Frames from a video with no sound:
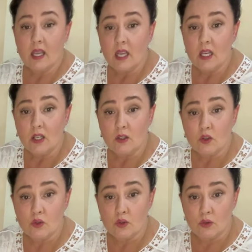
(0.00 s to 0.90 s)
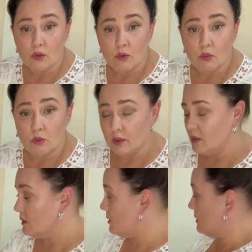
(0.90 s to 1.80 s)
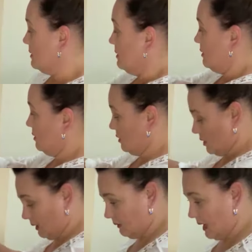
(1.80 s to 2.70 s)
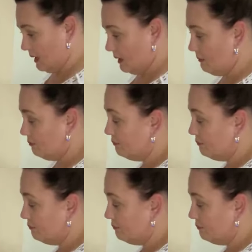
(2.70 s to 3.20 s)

into quarters. Chuck that in.